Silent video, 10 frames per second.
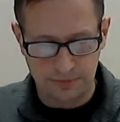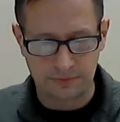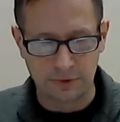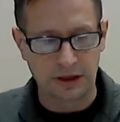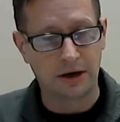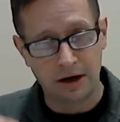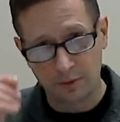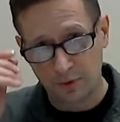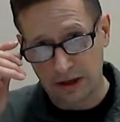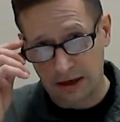really
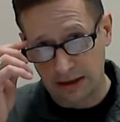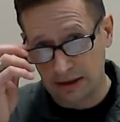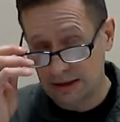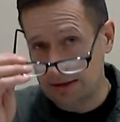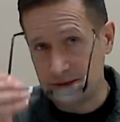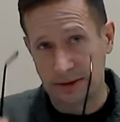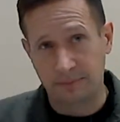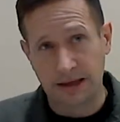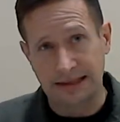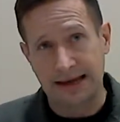hard with Hunt to
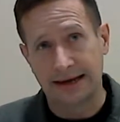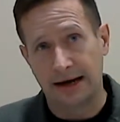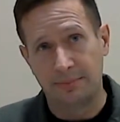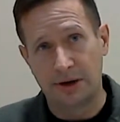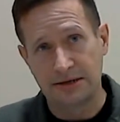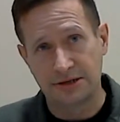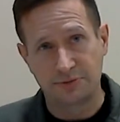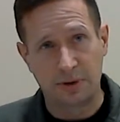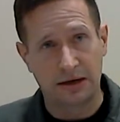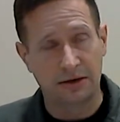get that COM process
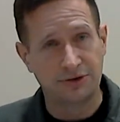better.